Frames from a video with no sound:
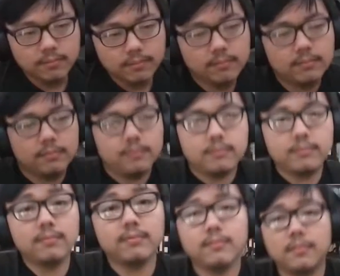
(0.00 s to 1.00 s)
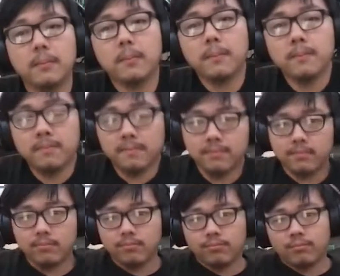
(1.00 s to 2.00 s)

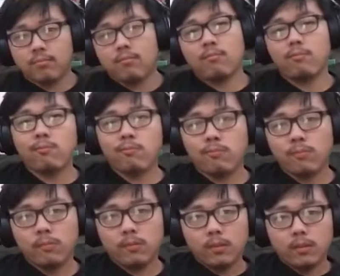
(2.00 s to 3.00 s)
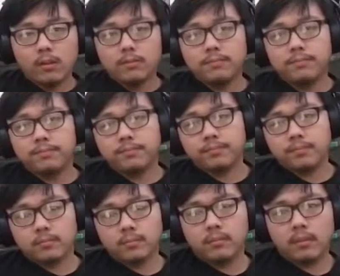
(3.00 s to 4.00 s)

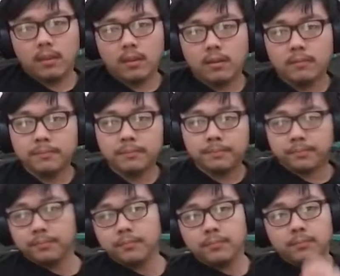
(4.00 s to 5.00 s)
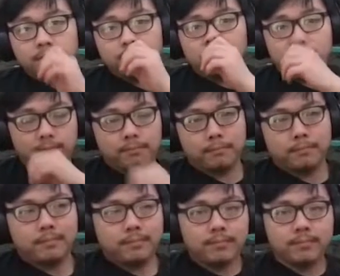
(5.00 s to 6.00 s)

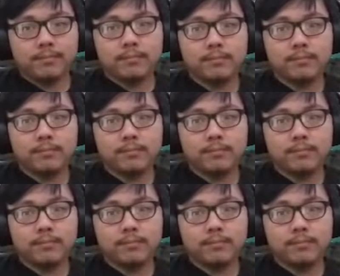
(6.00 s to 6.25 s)
(silent)